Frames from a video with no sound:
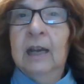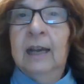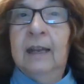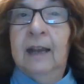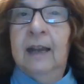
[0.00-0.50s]

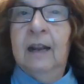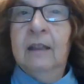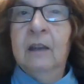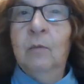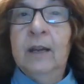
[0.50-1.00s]
And, and I
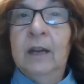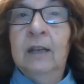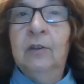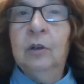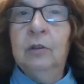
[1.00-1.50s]
think we
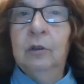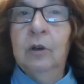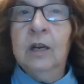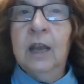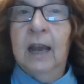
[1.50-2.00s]
need to
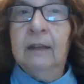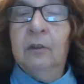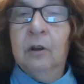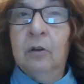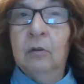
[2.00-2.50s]
look at
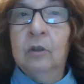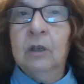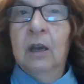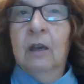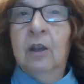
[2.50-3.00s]
those,
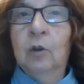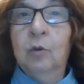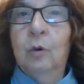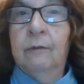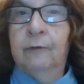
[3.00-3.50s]
you know,
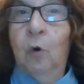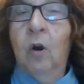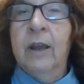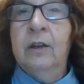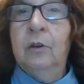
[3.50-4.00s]
to
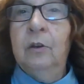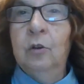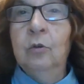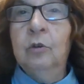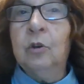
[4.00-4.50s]
avoid
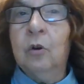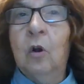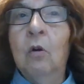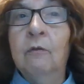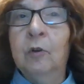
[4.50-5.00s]
use or
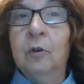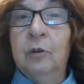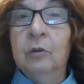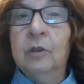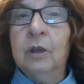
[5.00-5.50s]

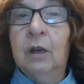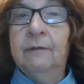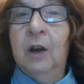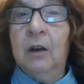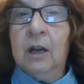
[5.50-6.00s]
overuse of
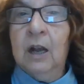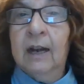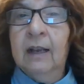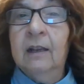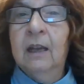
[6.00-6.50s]

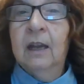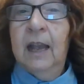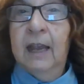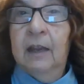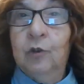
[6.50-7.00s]
narcotic
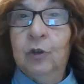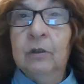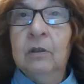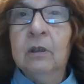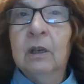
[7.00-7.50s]

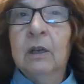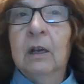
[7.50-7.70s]
agents.